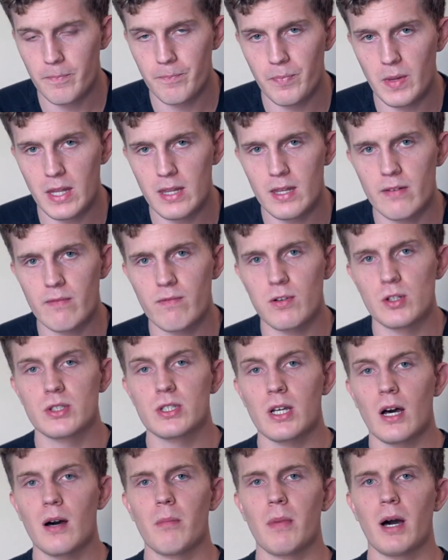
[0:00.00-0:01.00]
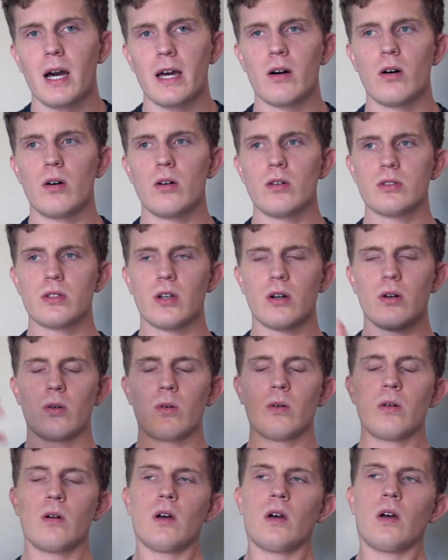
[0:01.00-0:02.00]
And then for some, I
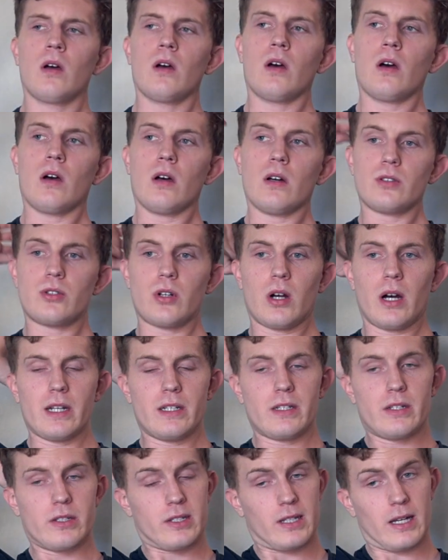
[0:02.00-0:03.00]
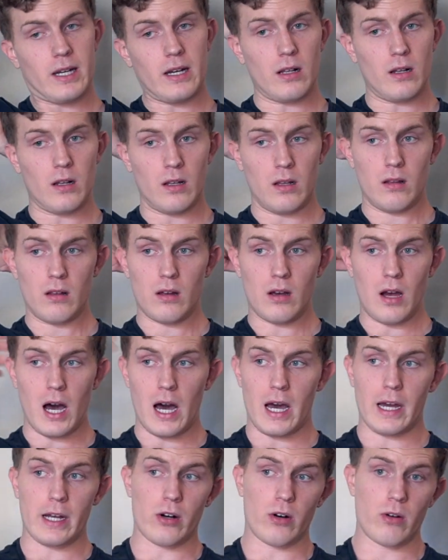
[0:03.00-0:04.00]
also tried to sell
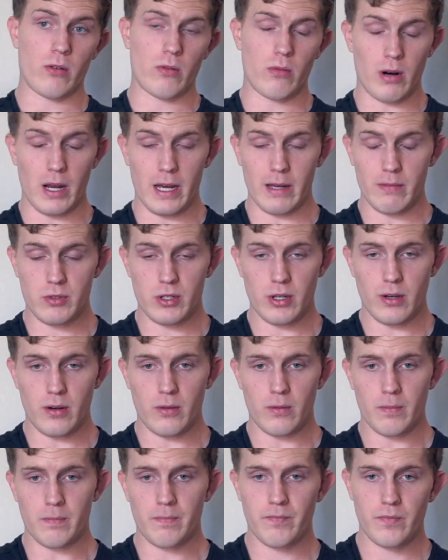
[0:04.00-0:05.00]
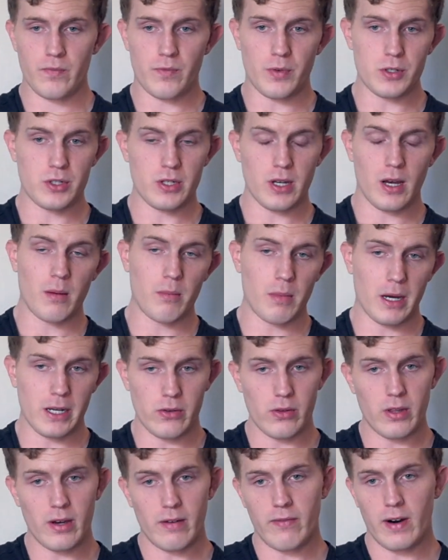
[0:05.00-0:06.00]
higher, right? So for some, I
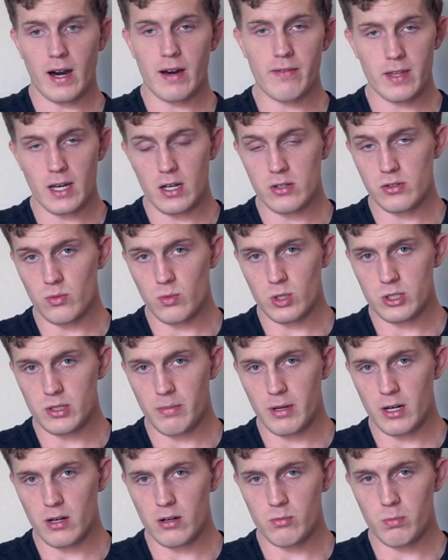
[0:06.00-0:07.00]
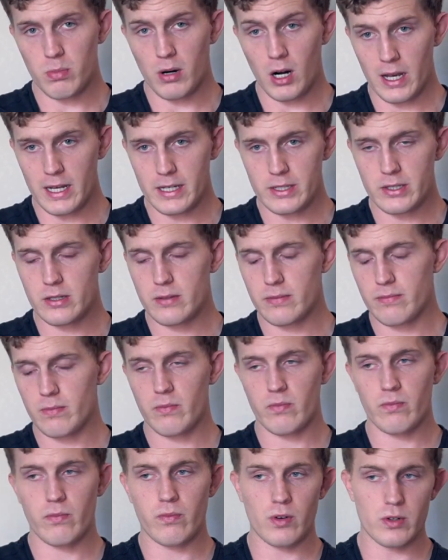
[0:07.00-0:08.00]
knew that 5,000 was a better price.
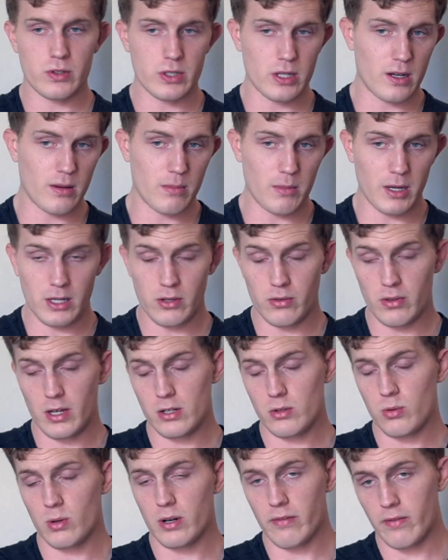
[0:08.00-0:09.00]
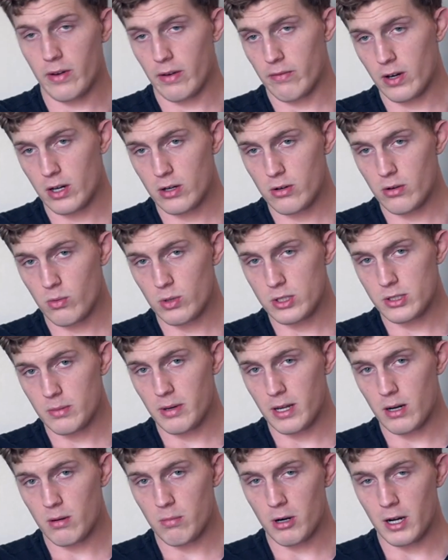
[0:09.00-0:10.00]
For some, I knew that 2,500 was a
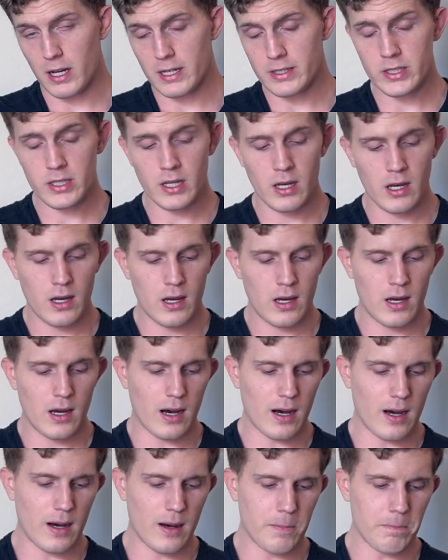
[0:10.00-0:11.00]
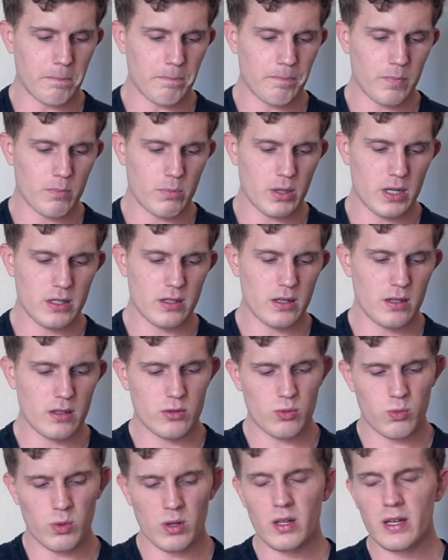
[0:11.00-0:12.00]
better price. But
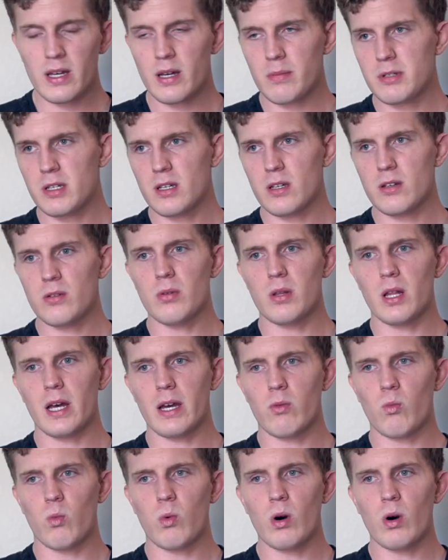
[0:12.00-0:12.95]
it's really up to you. Like